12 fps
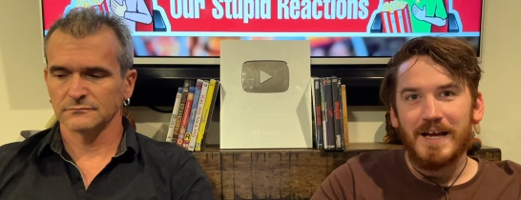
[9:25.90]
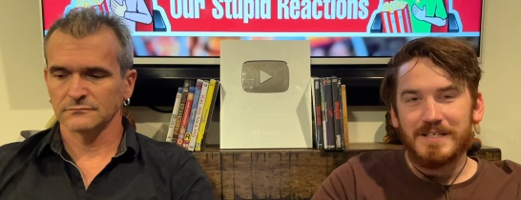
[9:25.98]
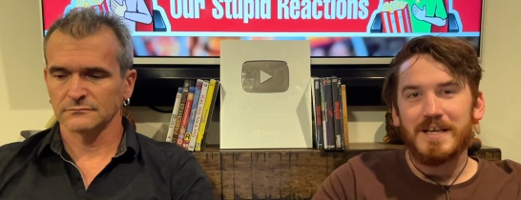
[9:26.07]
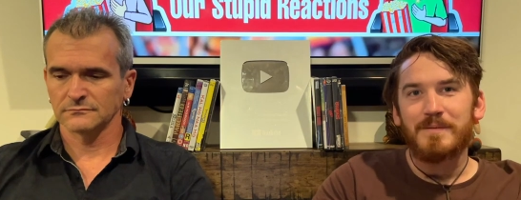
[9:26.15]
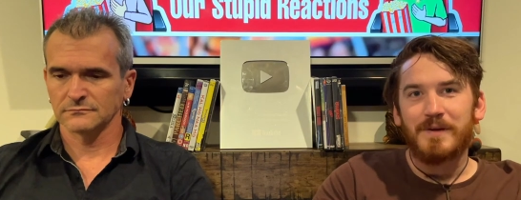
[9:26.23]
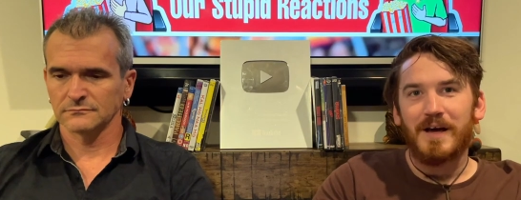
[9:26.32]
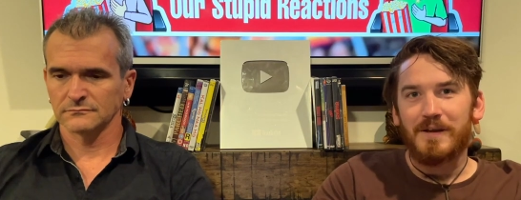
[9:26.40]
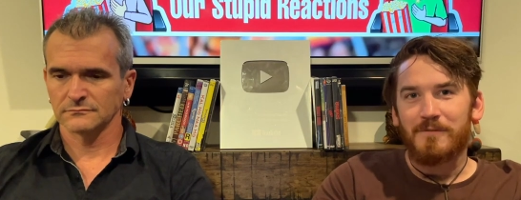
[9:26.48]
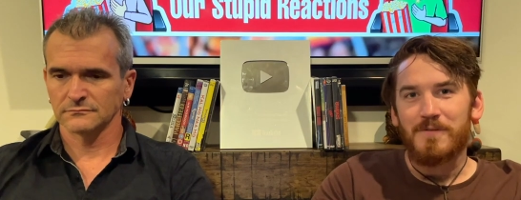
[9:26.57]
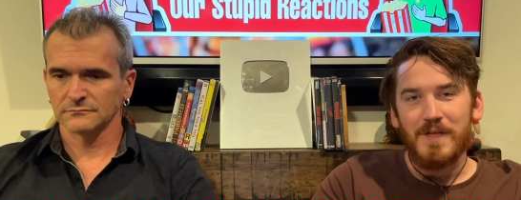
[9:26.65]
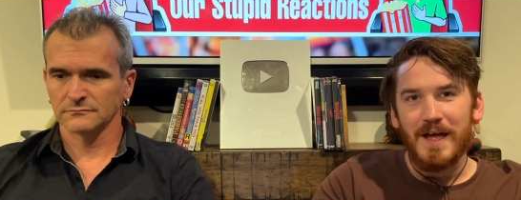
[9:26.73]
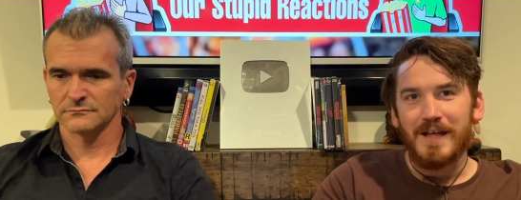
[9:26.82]
Speaker 1: same kind of
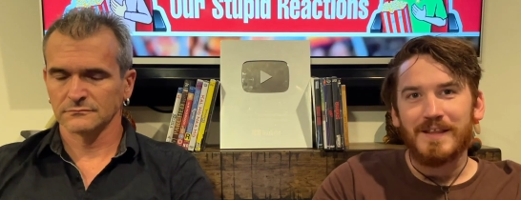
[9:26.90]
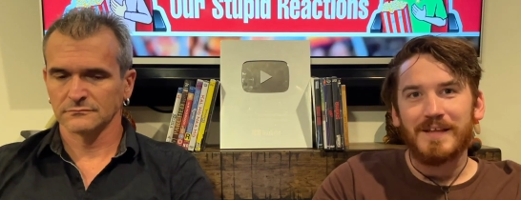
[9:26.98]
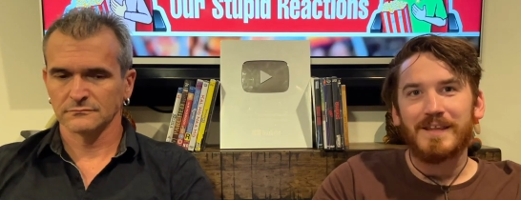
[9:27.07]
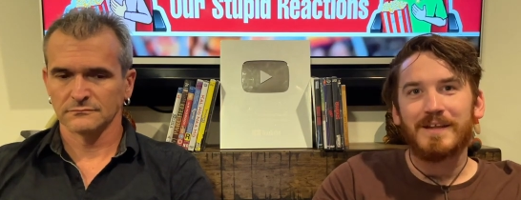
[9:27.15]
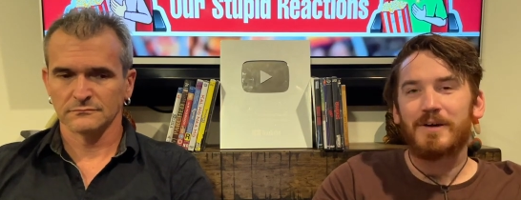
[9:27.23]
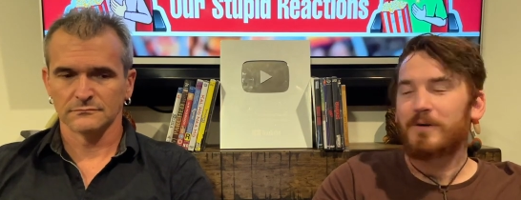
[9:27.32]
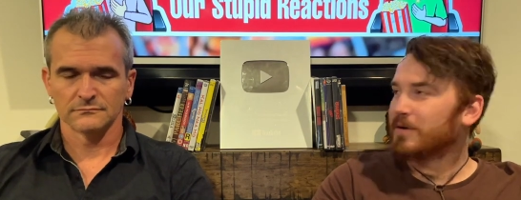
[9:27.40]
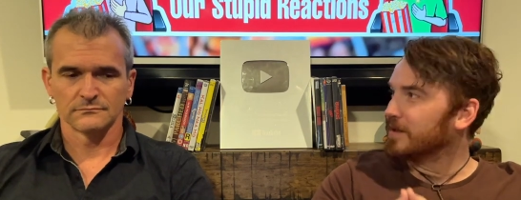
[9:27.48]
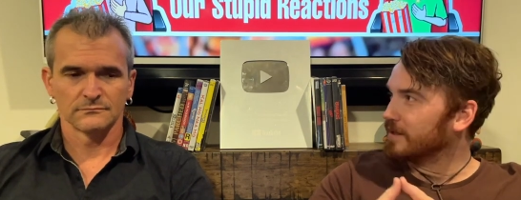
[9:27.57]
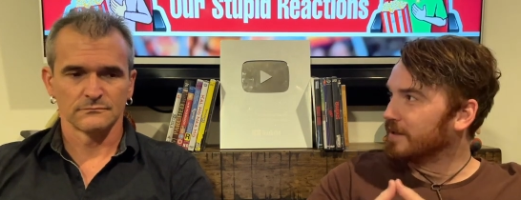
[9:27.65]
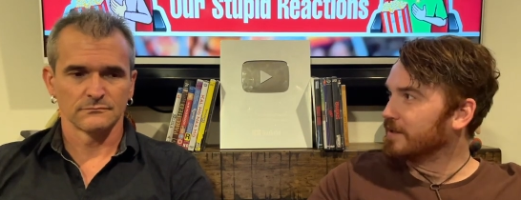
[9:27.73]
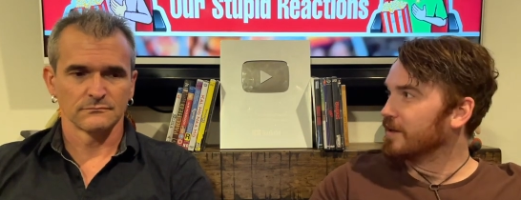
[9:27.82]
thing that they don't want to
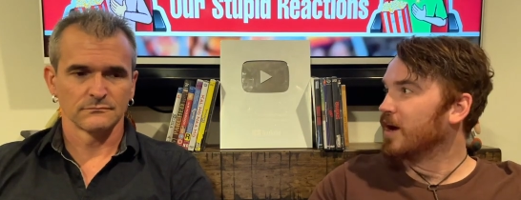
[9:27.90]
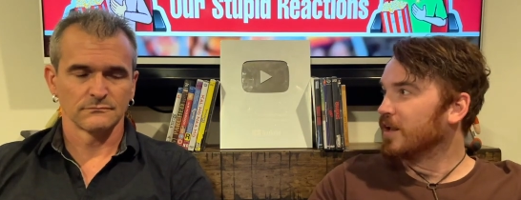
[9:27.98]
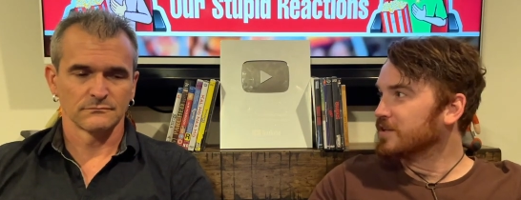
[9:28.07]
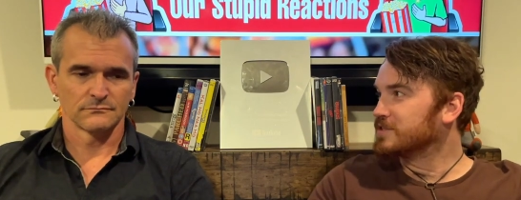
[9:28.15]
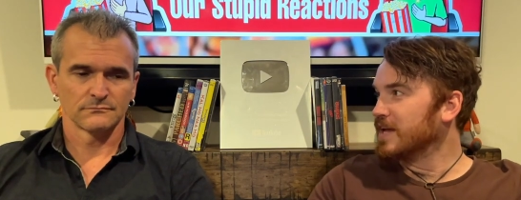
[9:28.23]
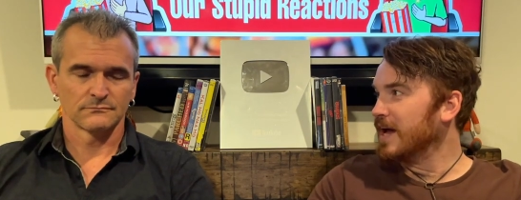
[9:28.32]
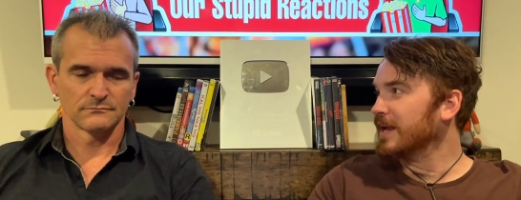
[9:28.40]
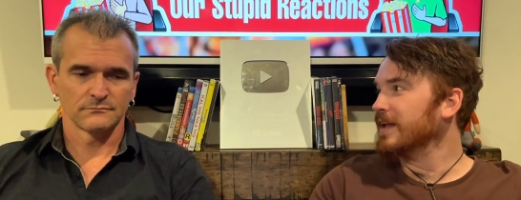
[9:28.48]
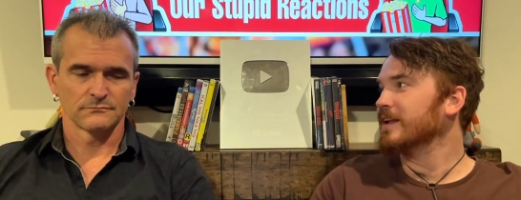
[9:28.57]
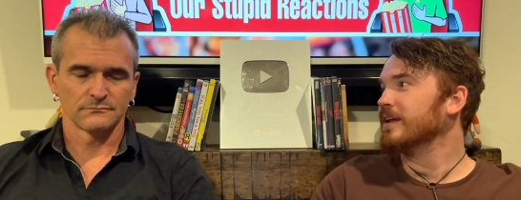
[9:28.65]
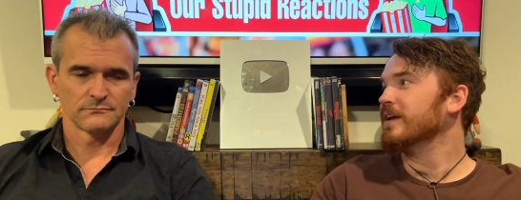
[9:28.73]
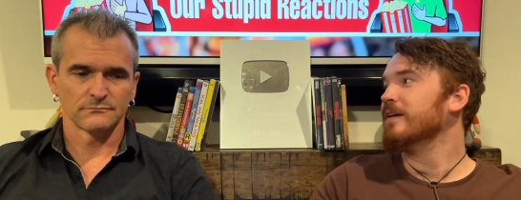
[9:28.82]
acknowledge that,
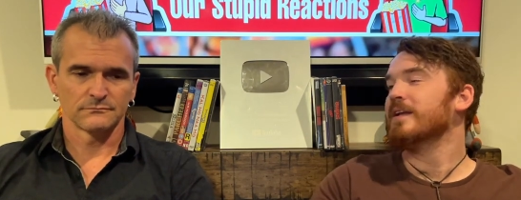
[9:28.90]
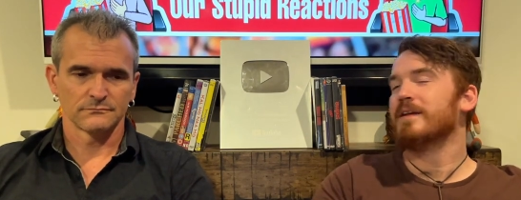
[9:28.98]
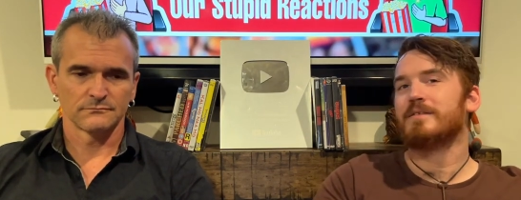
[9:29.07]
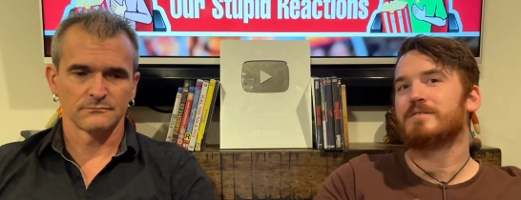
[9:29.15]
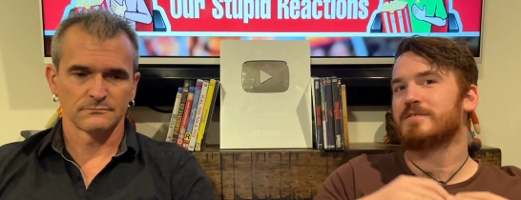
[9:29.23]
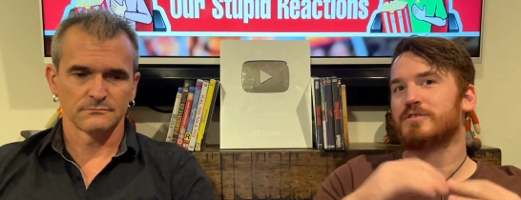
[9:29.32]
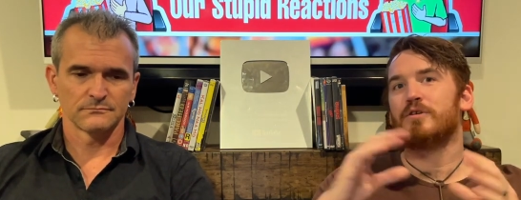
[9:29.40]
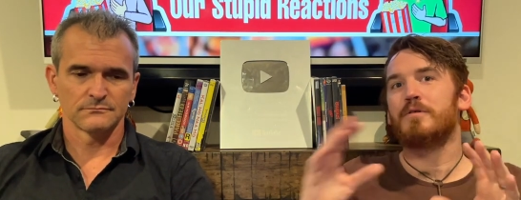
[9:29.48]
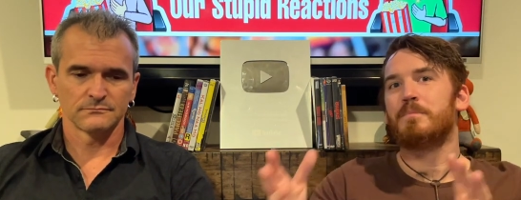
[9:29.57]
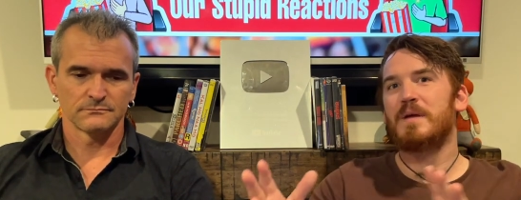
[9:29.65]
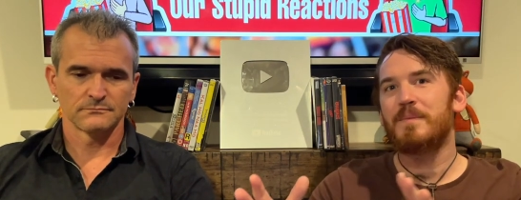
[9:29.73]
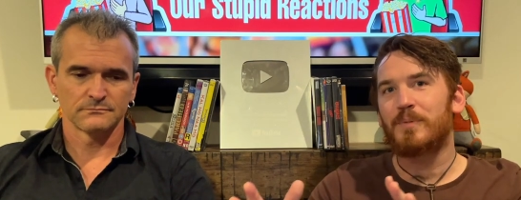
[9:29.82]
and you, certain
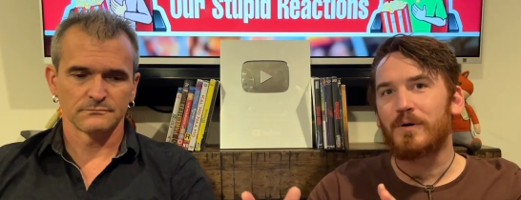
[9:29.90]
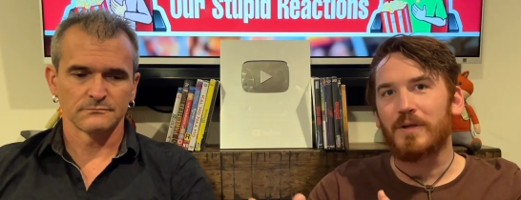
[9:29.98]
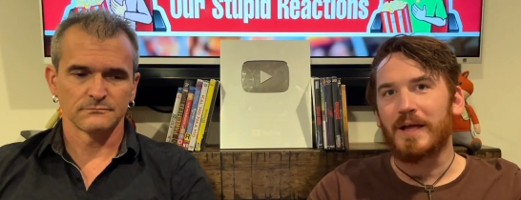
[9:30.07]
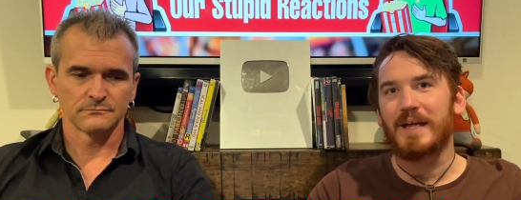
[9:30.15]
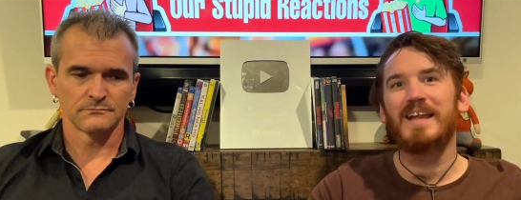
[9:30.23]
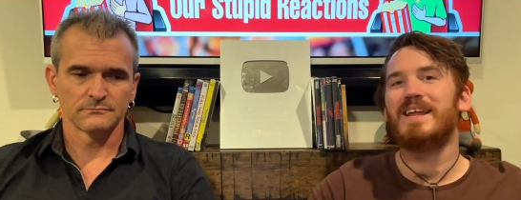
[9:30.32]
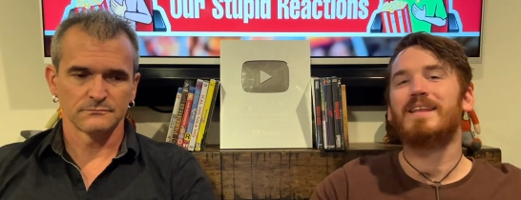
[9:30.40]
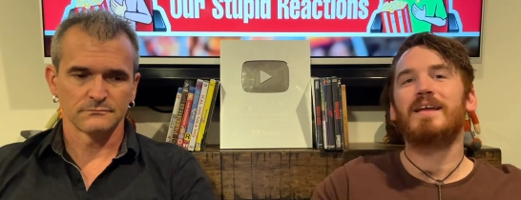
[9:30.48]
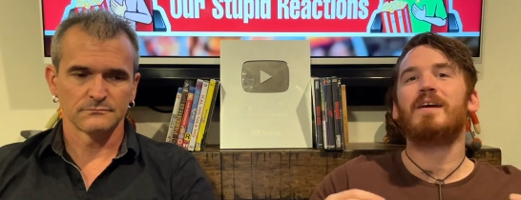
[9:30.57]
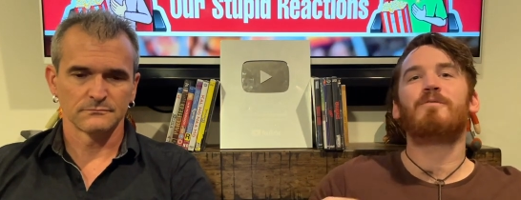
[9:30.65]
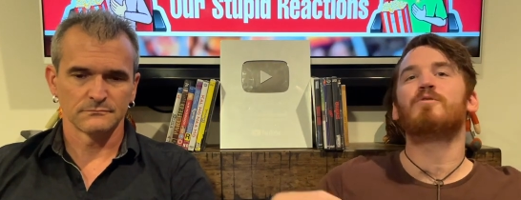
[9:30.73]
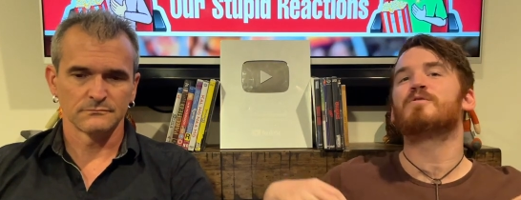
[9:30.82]
people, like any,
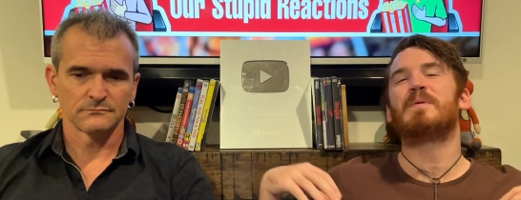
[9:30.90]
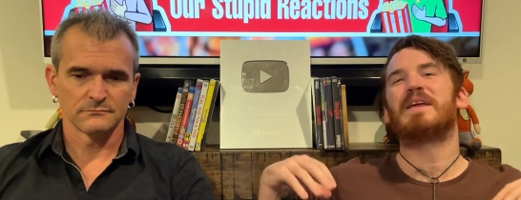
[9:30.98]
if you speak